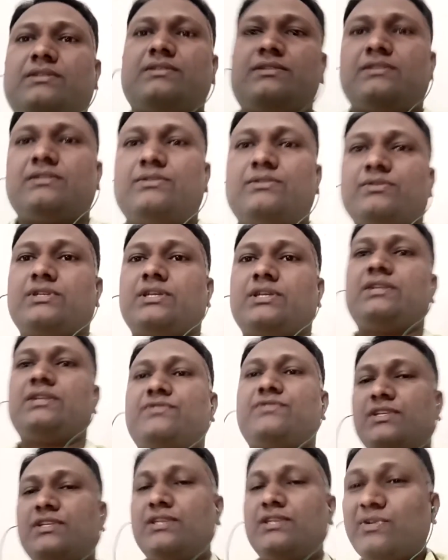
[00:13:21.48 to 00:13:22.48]
those kind of
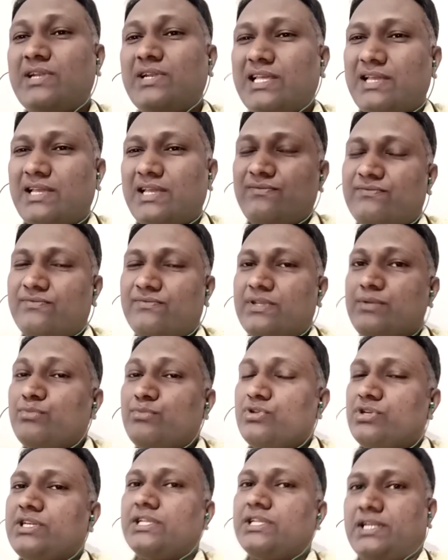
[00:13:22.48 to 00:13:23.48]
children will have
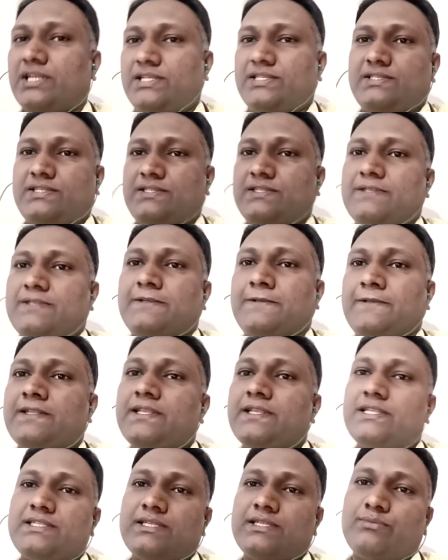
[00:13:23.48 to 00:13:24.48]
immunity less
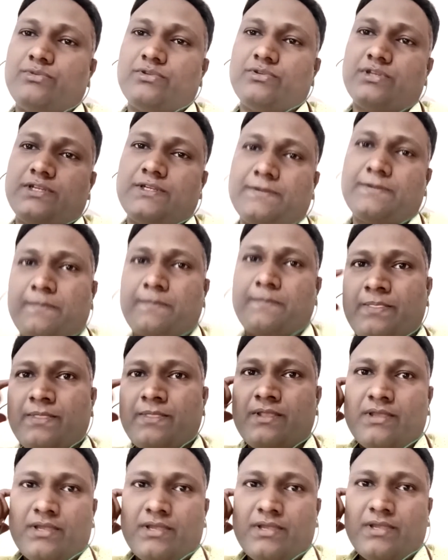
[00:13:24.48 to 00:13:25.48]
immunity.
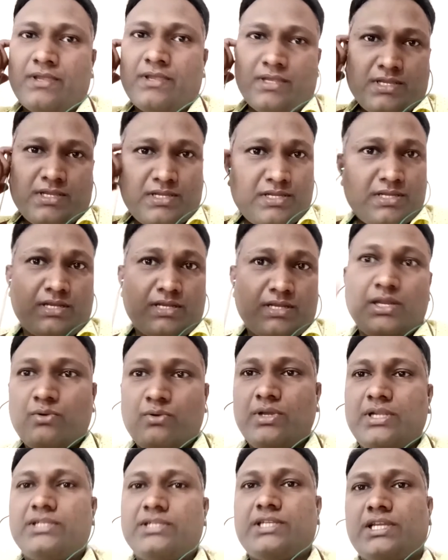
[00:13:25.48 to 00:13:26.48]
Now
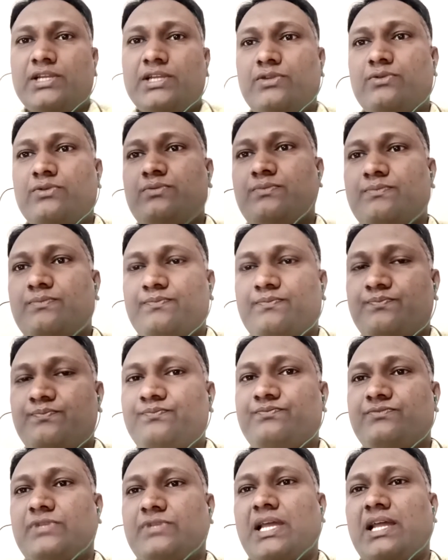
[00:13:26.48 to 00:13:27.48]
I'll tell you
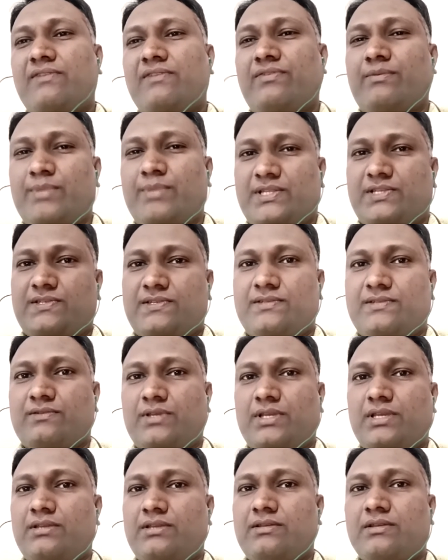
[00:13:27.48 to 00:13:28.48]
alphabets.
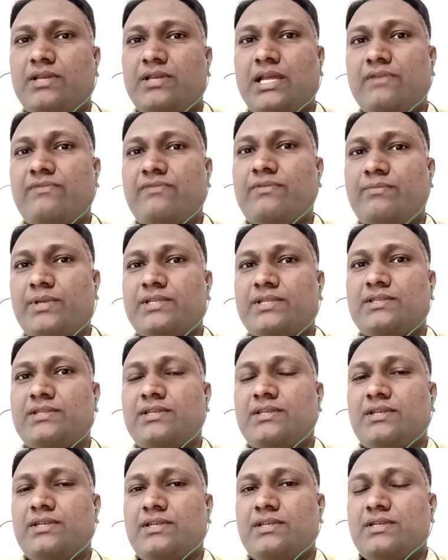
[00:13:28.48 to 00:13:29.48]
Okay, alphabets,
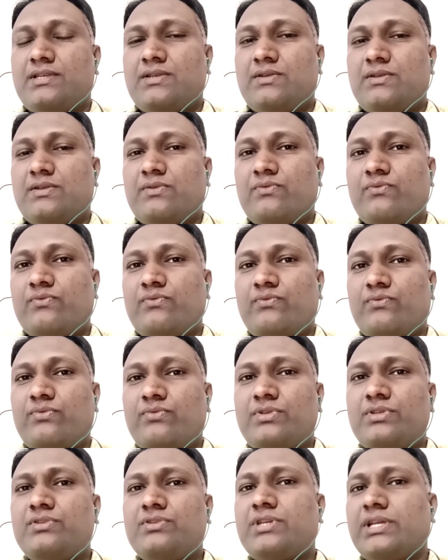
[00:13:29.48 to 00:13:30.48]

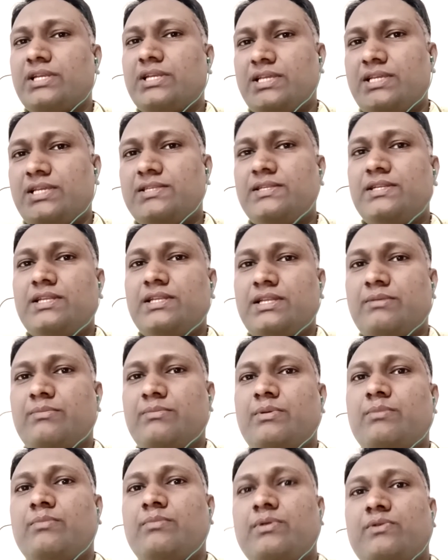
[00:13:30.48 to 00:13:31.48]
you can easily
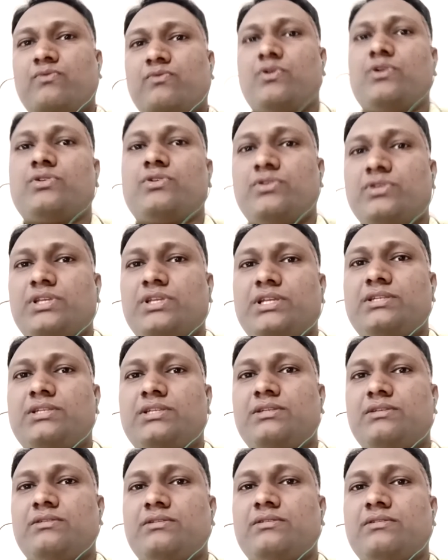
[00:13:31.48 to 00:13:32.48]
remember what to eat
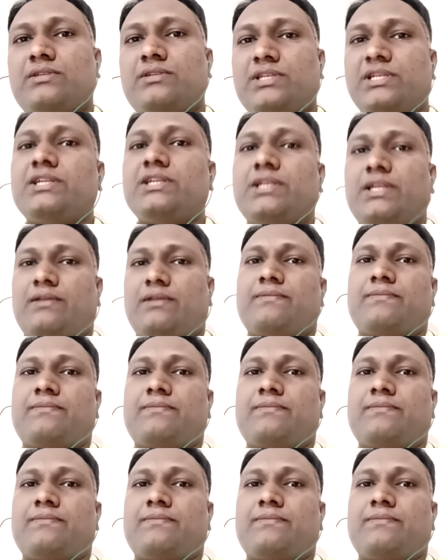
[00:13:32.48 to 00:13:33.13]
in a day.